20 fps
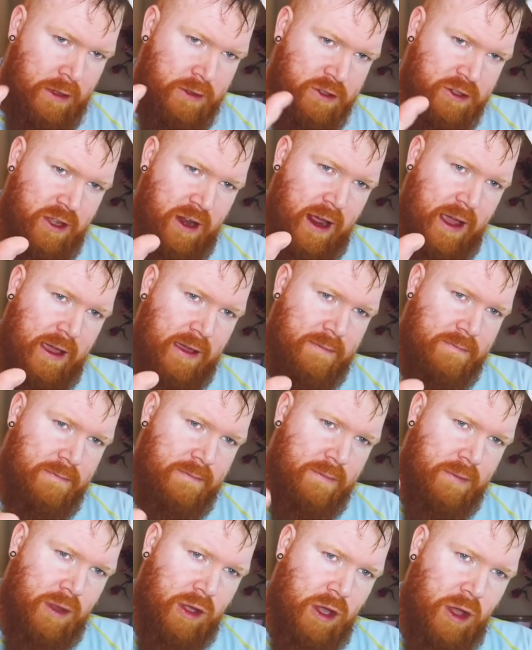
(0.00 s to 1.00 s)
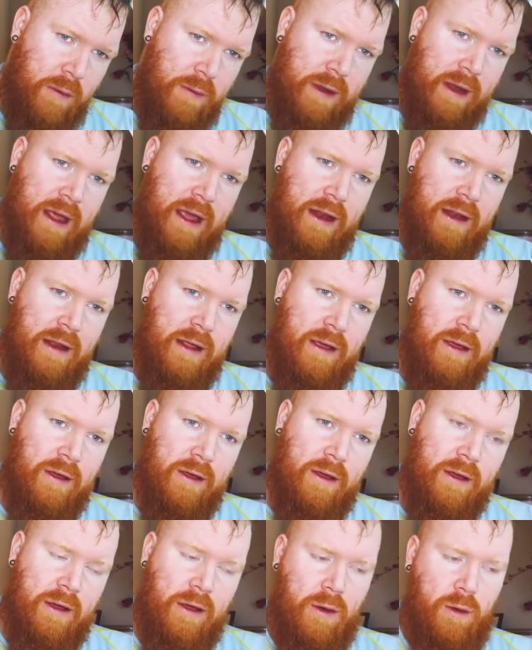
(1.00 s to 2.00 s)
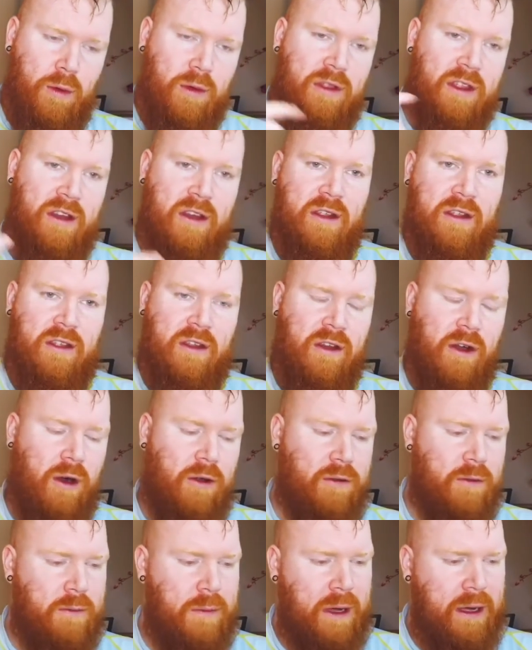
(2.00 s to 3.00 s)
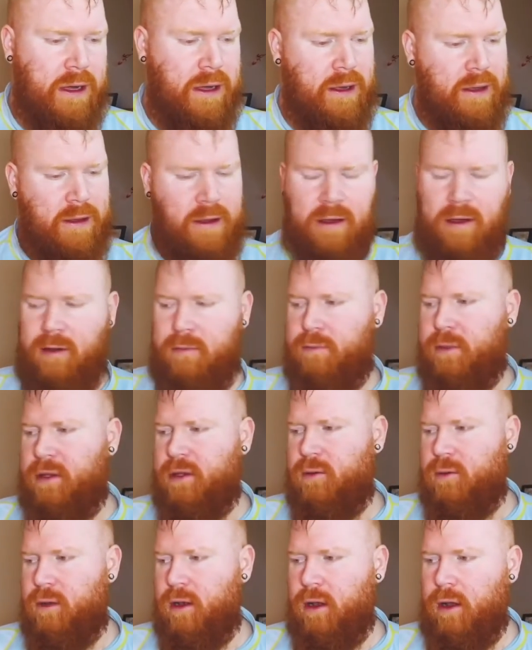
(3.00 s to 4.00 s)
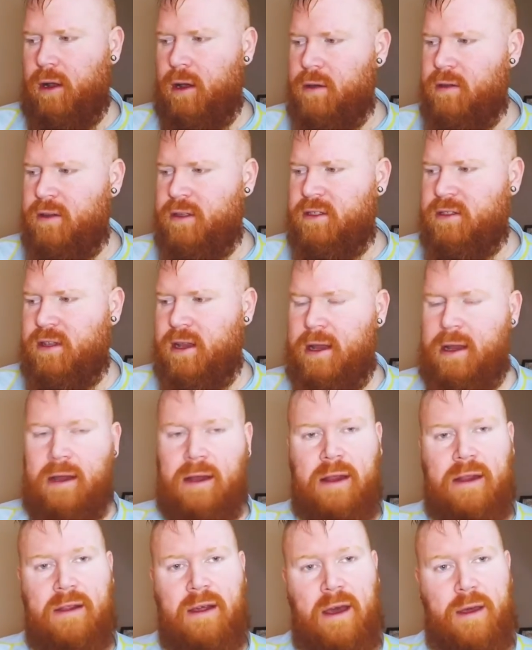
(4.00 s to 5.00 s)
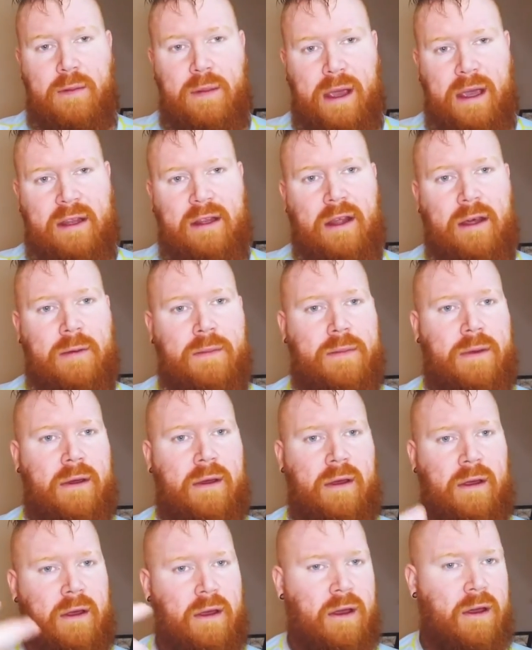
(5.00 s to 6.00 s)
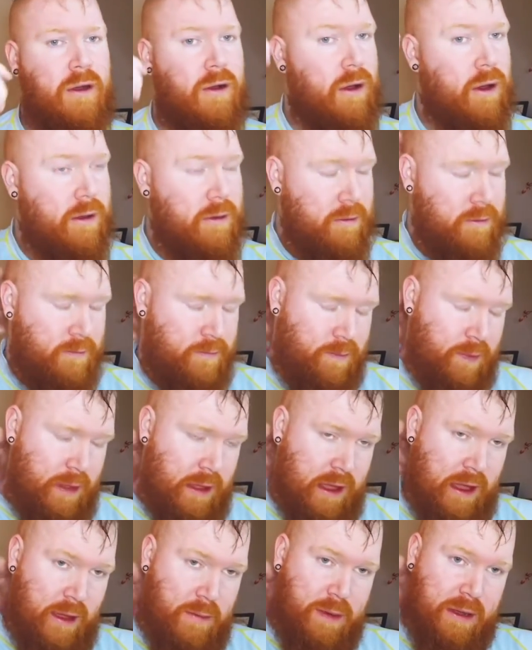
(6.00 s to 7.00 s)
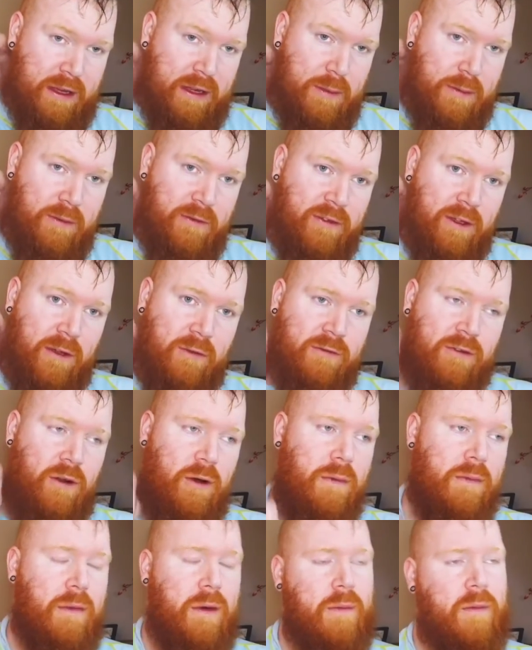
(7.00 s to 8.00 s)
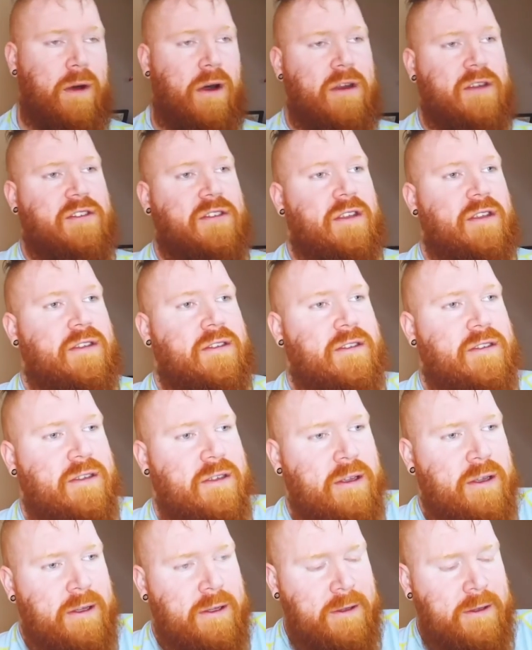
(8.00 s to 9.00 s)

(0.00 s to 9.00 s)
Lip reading: Tonight, coming in with another Northern Monk. Been doing a lot of these lately that I picked up. Picked up a few from Morrison's.